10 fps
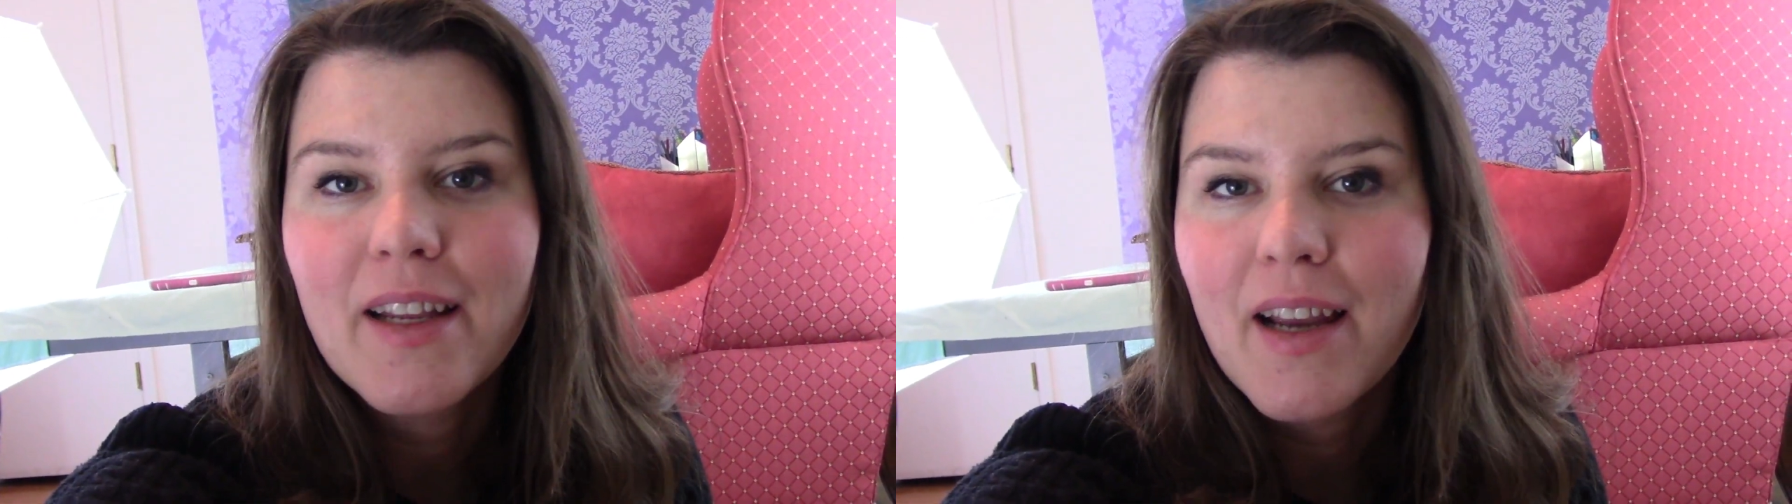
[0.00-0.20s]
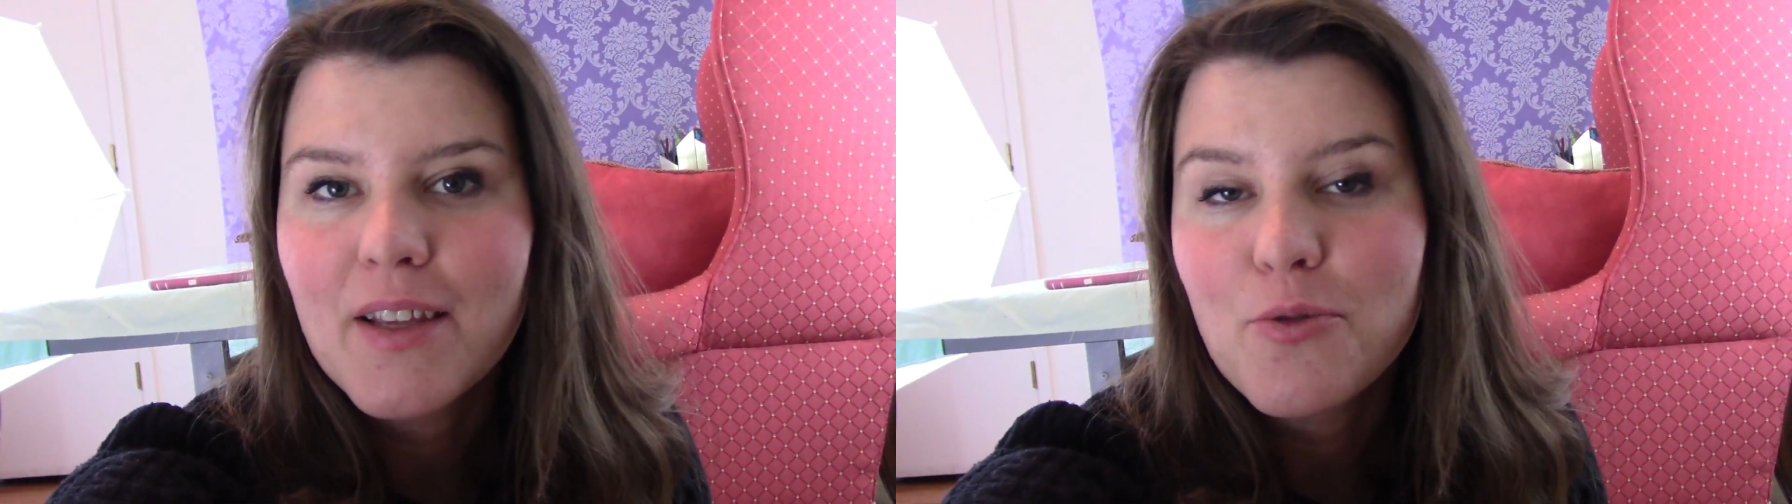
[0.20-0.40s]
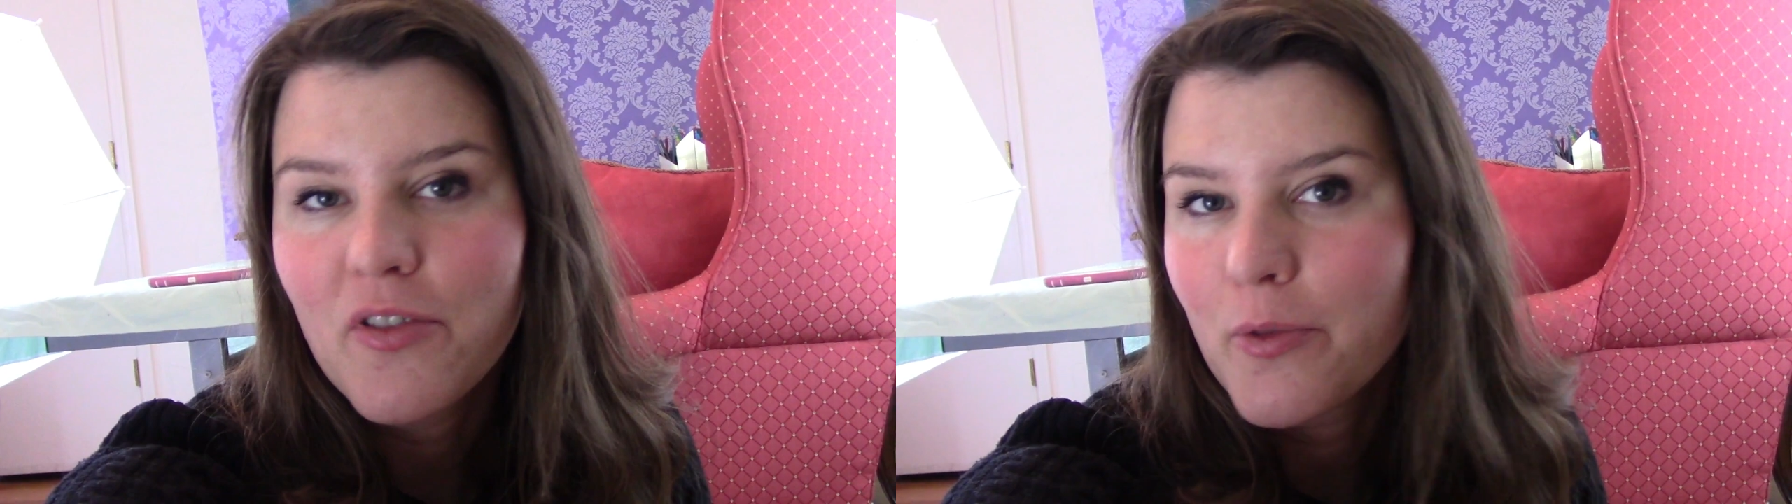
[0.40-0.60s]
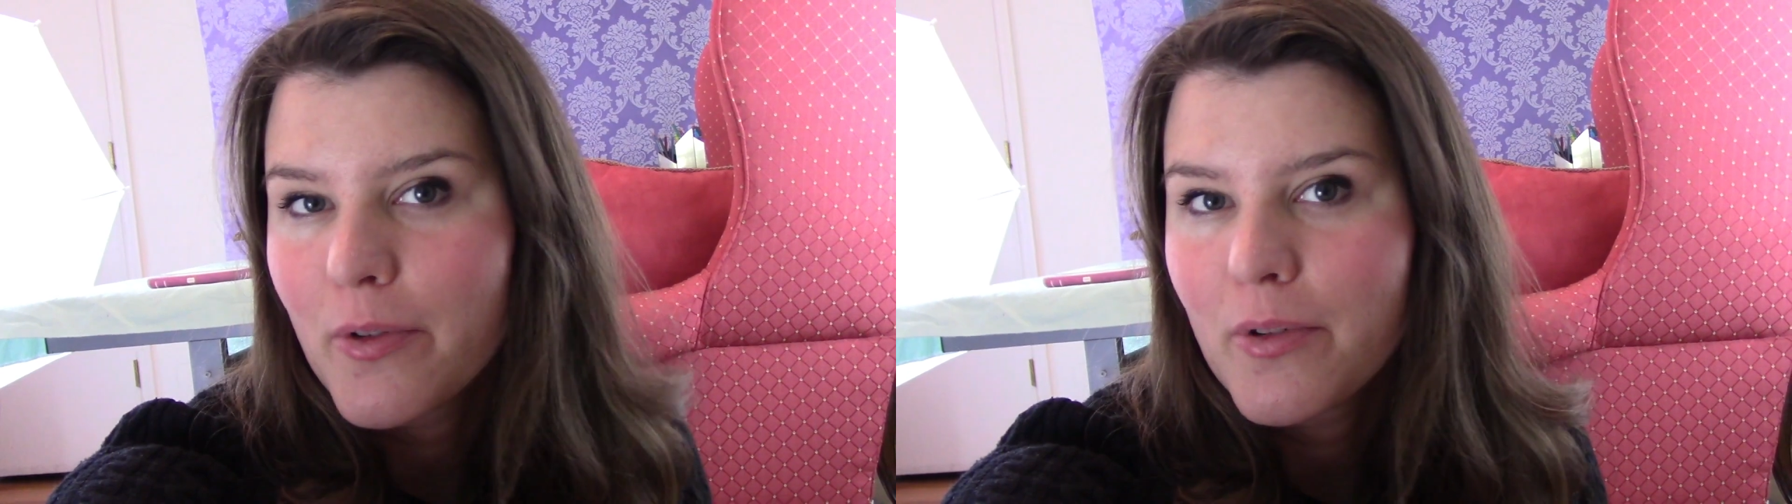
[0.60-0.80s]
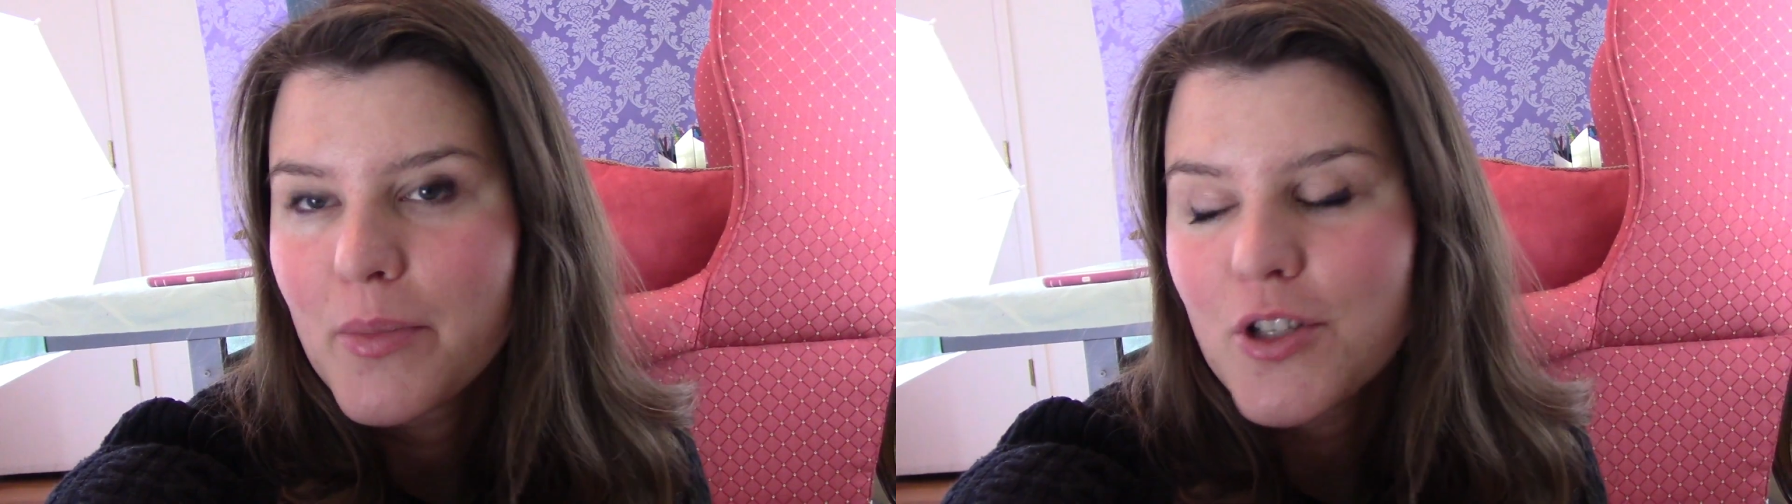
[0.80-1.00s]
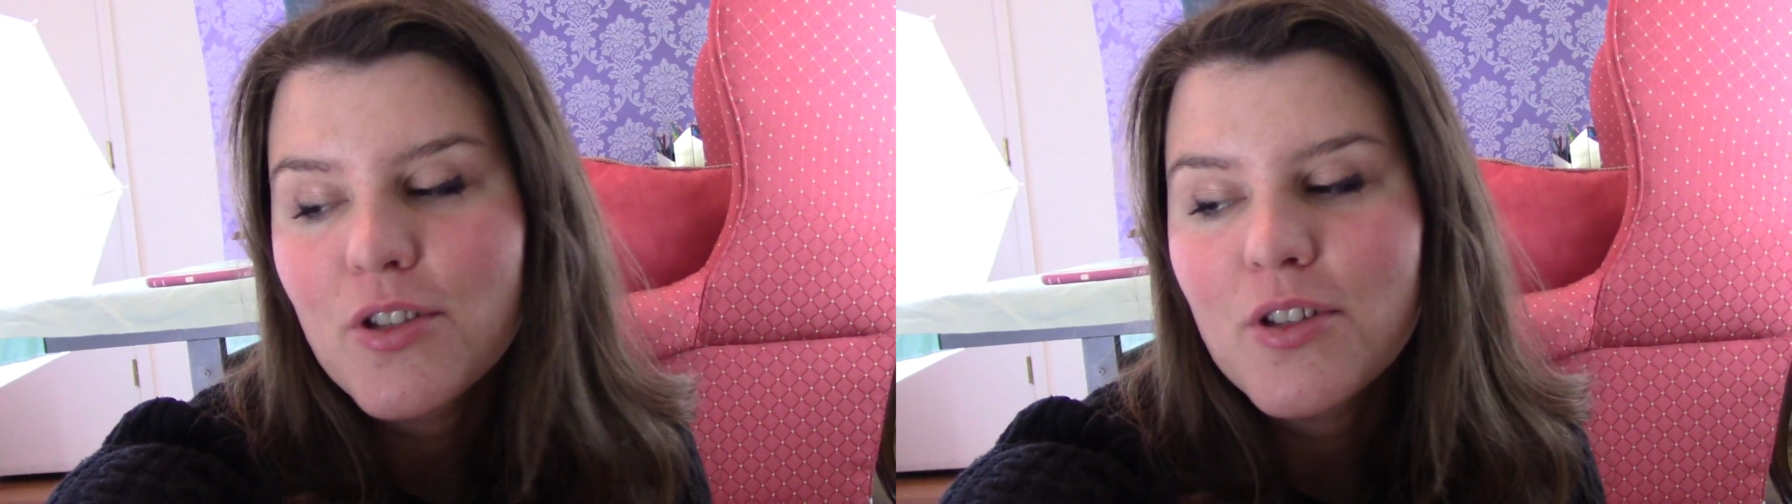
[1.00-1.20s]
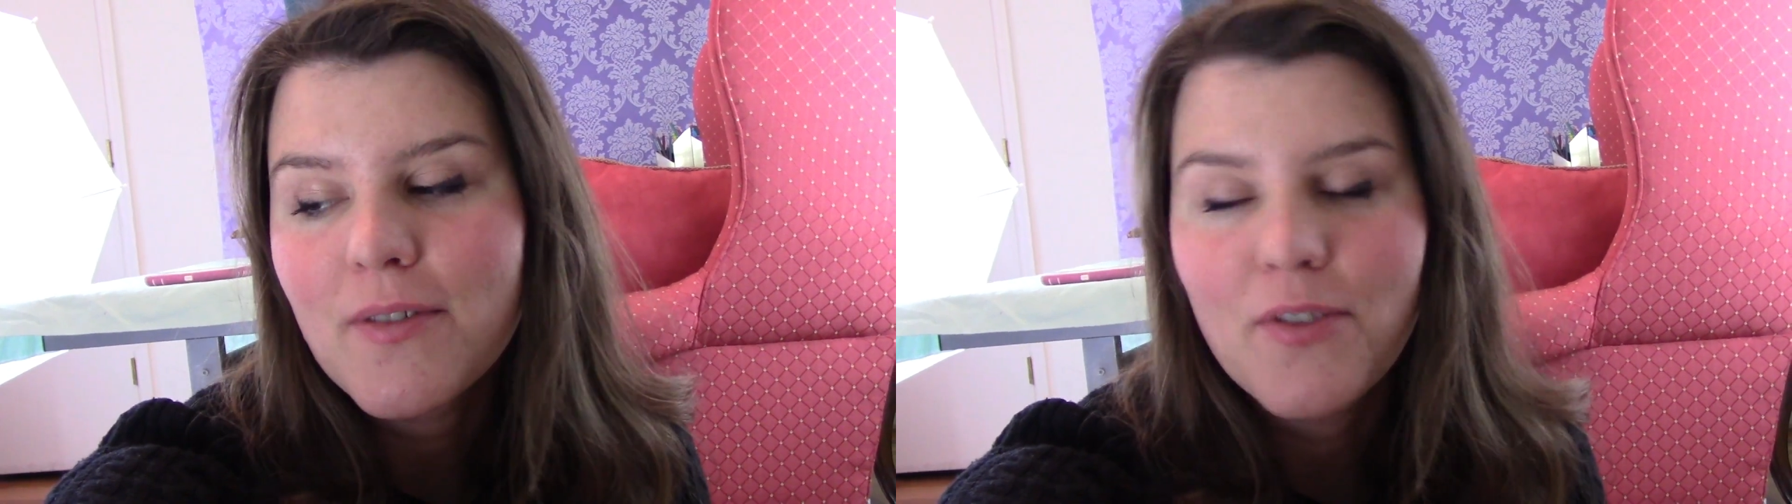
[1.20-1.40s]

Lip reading: and I do have permission to